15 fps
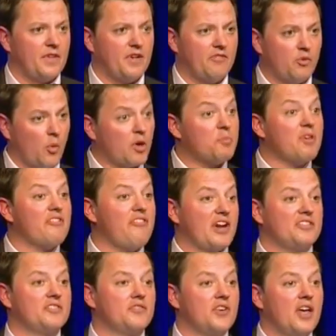If you want to be an
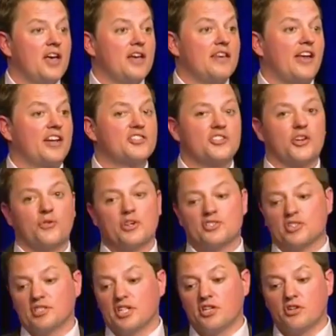effective next
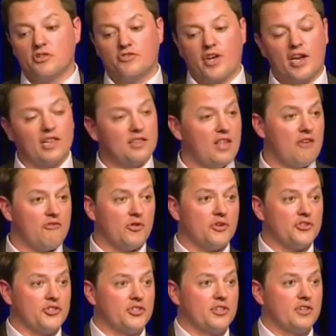generation leader, you've got to
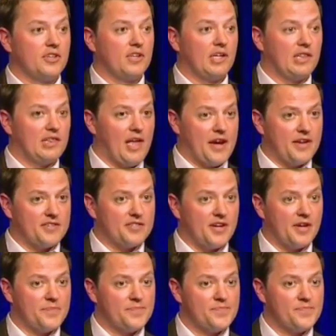leverage legacy.